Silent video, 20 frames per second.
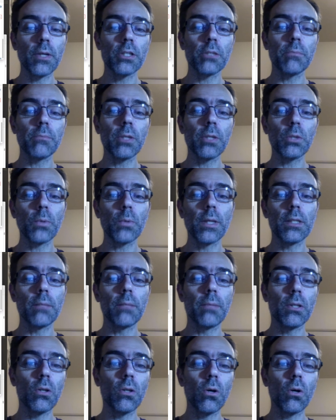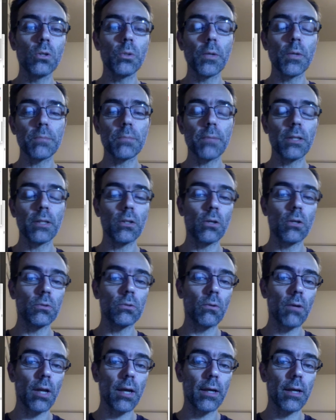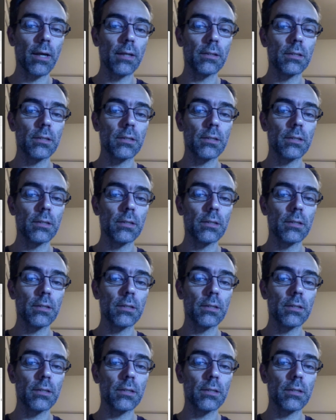between the binodal and spinodal lines